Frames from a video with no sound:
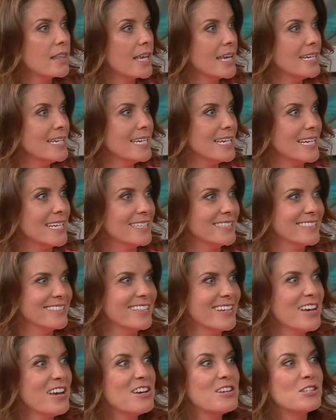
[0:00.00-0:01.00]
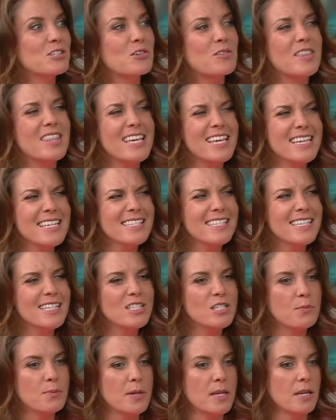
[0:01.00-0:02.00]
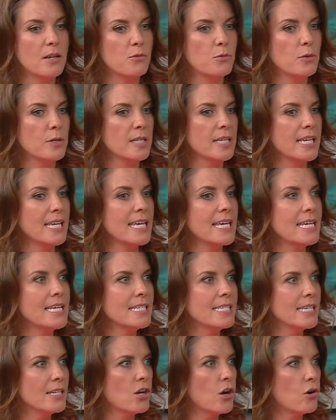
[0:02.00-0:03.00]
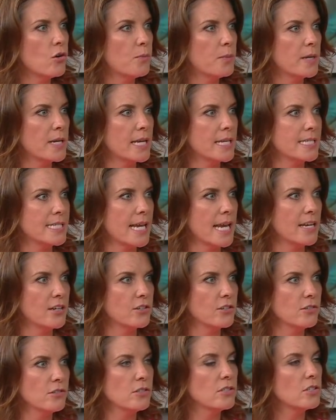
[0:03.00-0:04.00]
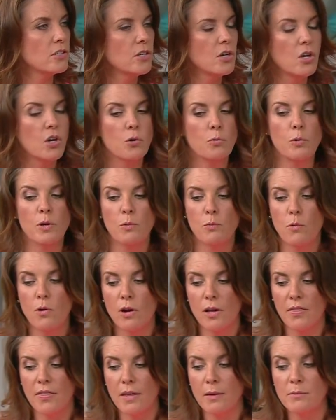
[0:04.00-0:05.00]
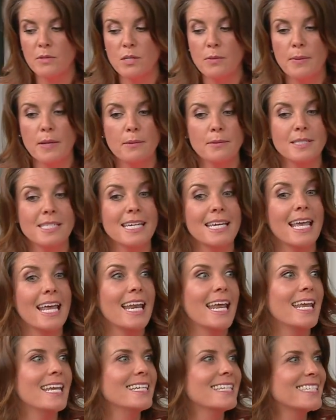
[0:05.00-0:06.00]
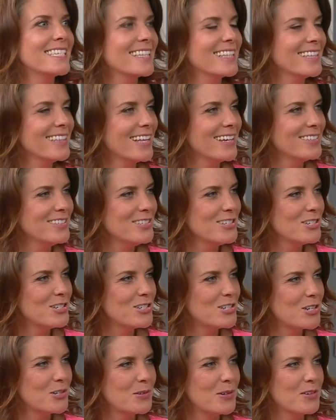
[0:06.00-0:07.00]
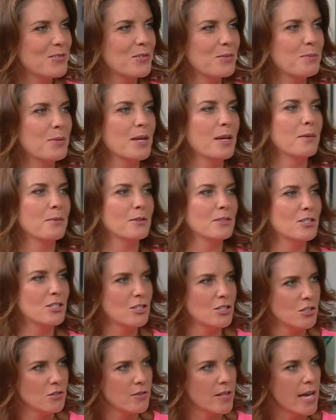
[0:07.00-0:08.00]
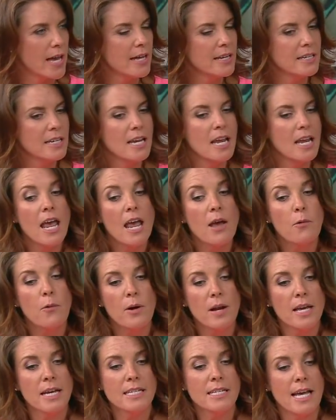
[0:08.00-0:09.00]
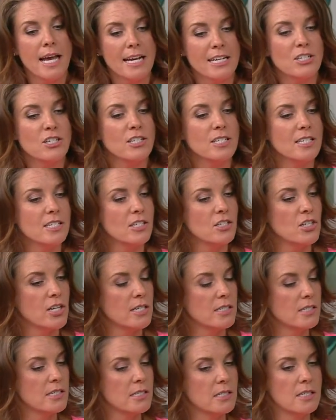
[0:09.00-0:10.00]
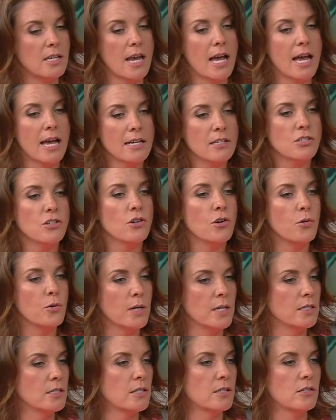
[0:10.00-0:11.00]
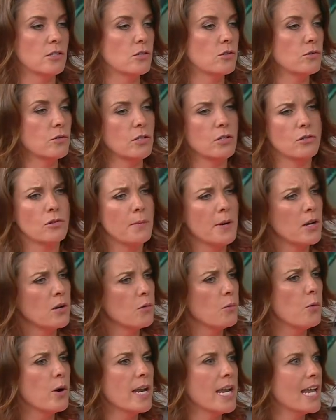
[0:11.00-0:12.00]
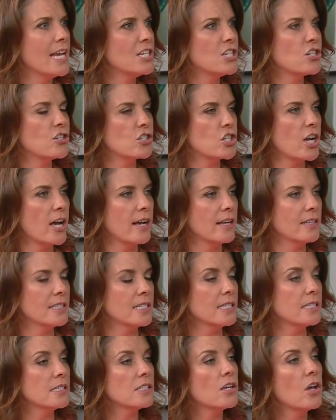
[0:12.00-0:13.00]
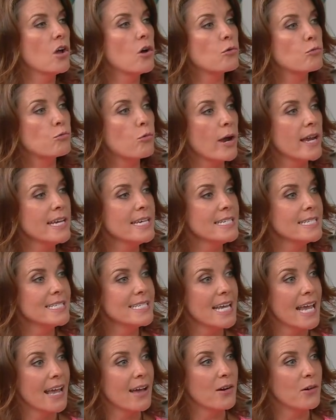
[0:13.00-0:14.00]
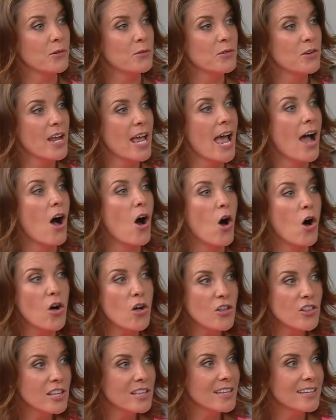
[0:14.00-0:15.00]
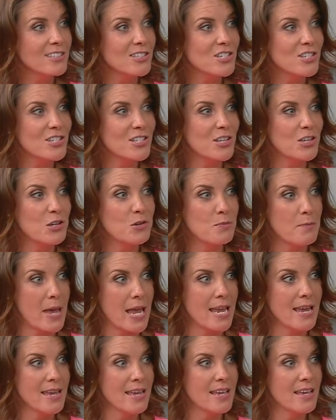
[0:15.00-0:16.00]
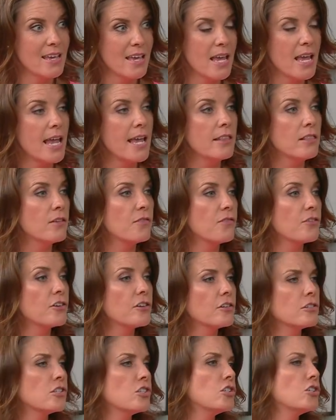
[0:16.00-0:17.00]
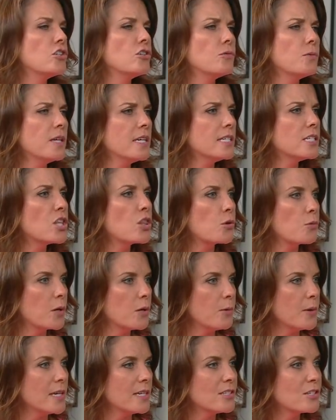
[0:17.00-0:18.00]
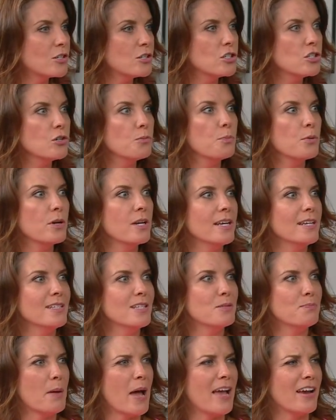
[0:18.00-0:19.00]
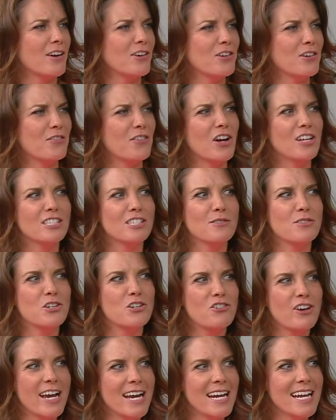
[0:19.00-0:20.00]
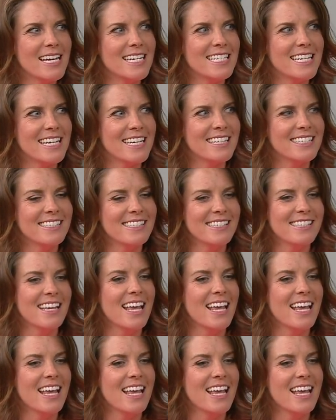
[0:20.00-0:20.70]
kindy. Yes. So these need to be really easy to open containers. Yeah we want them to be able to get into the lunch to mm -hmm. even be able mm-hmm. to do that. What I actually suggest is as you're going into the school year, no matter what age your child is, write down all the lunches that you make in the first two weeks, three weeks, because you're pretty inspired. You've got some yeah. great ideas.